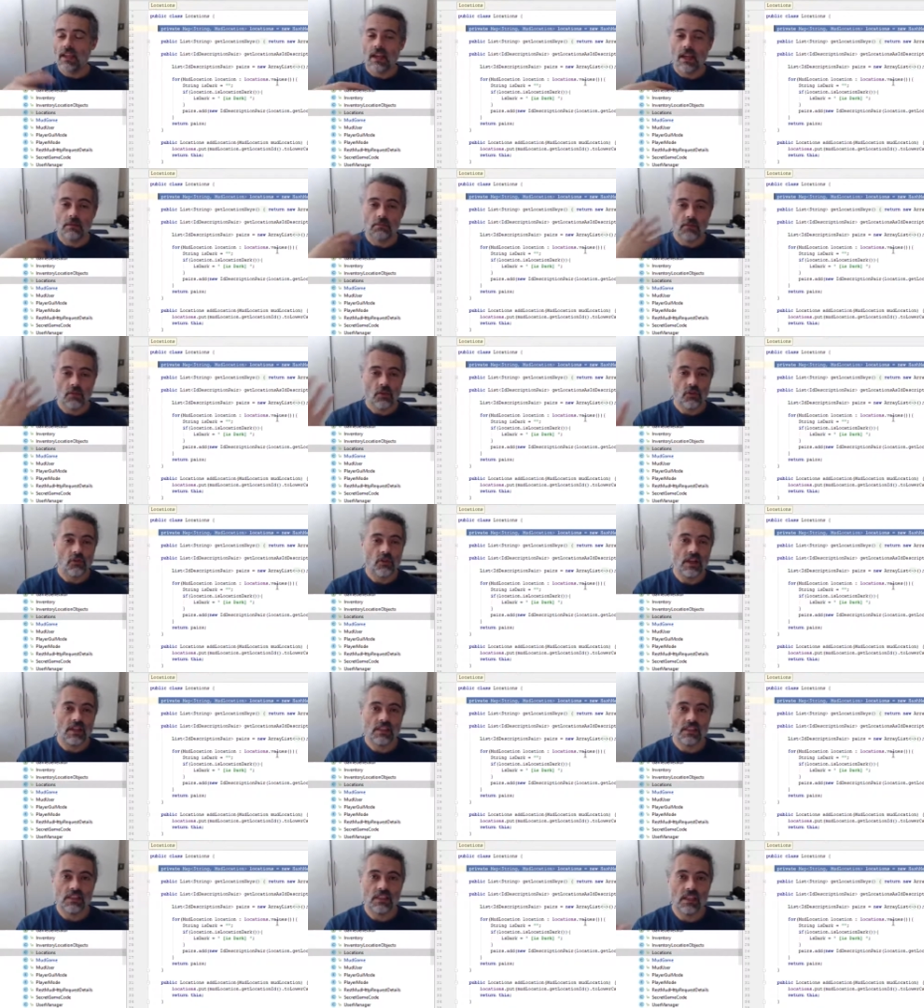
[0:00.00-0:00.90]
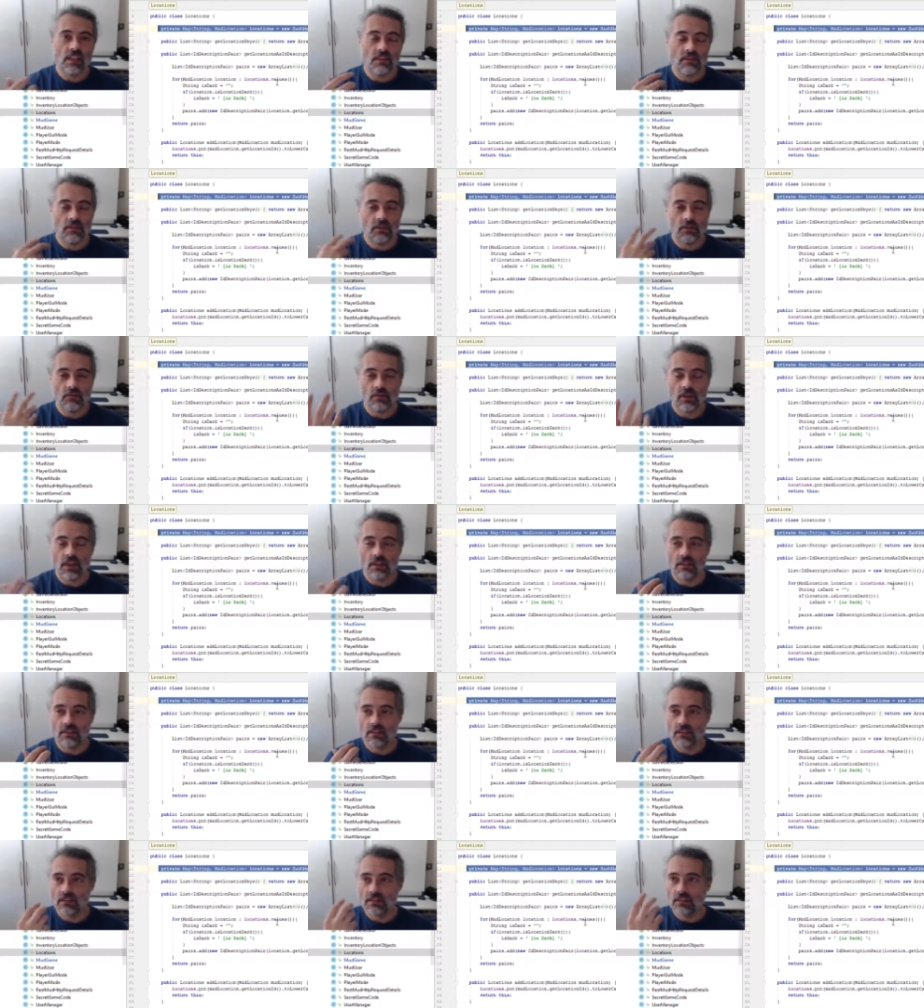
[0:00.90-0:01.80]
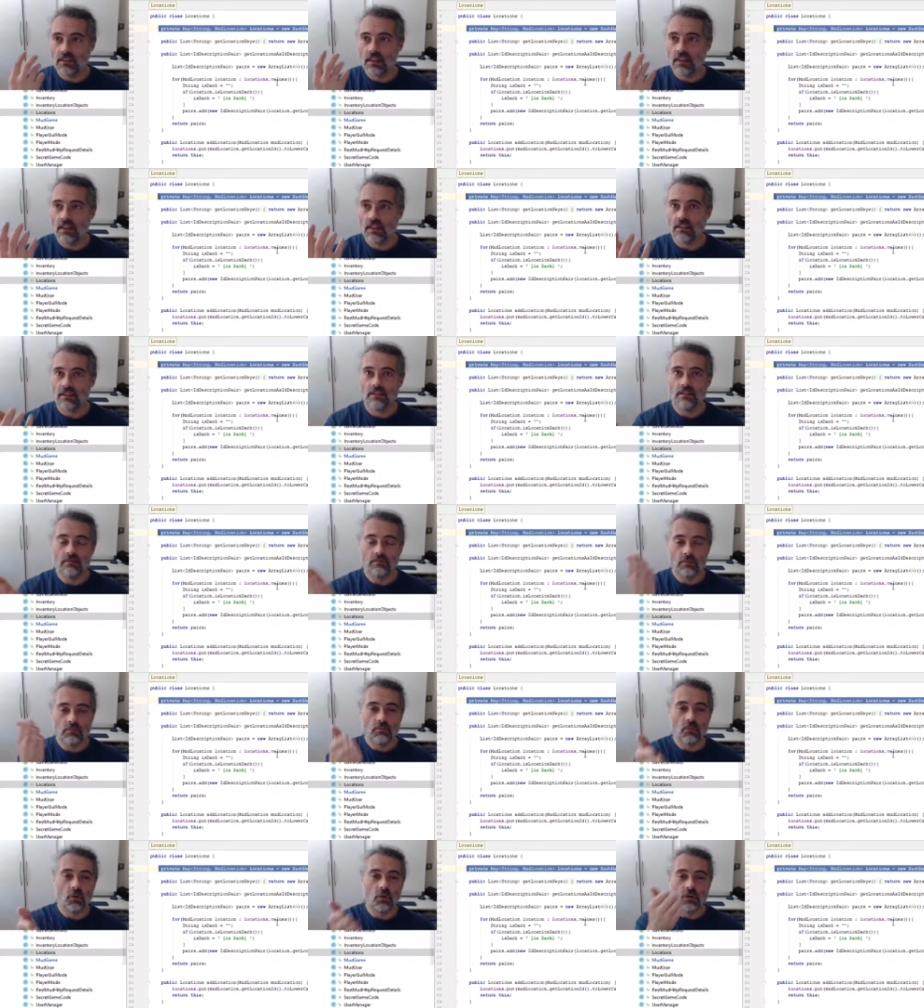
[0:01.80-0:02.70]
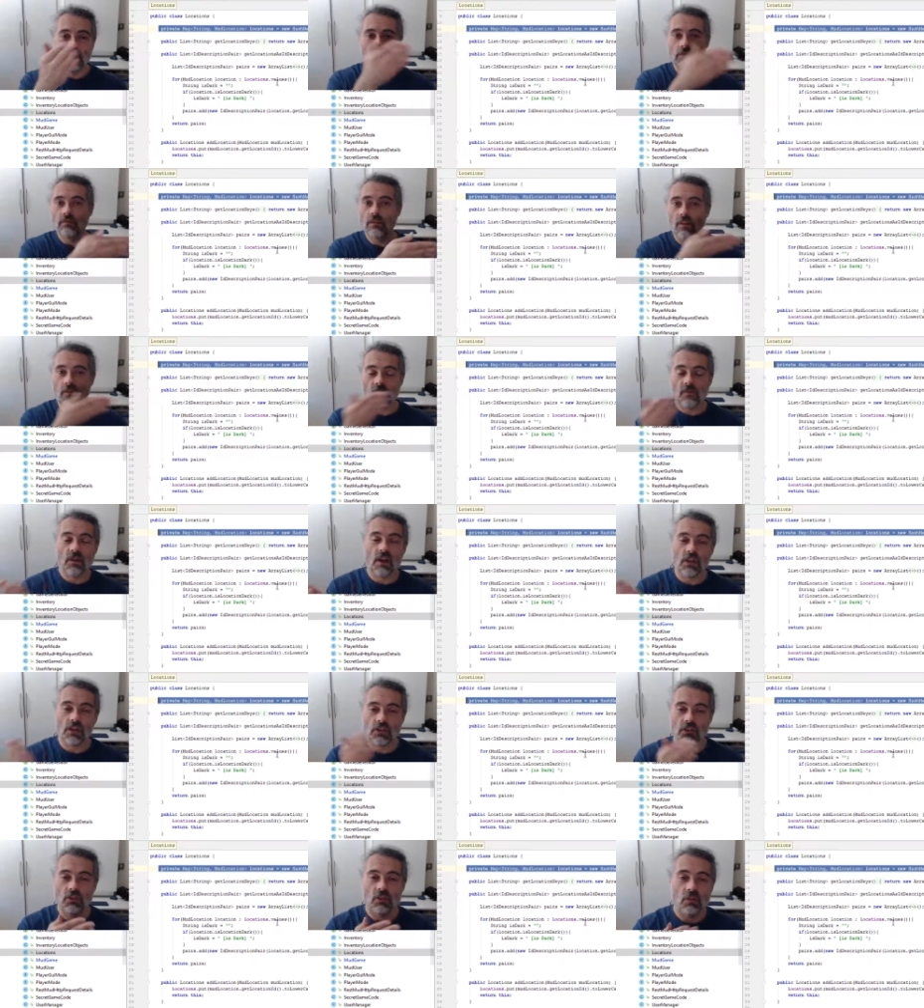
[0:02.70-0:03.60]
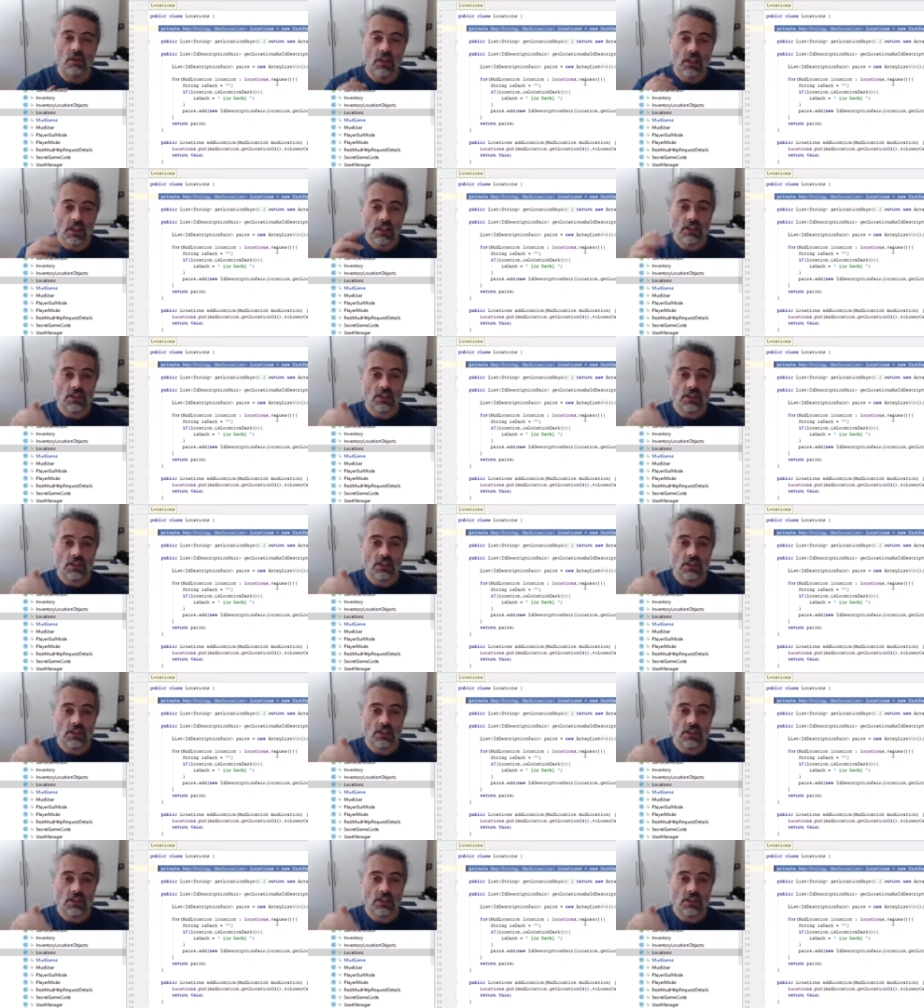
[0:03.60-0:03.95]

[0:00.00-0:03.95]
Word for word: um, thread safe and, and uh, more functional.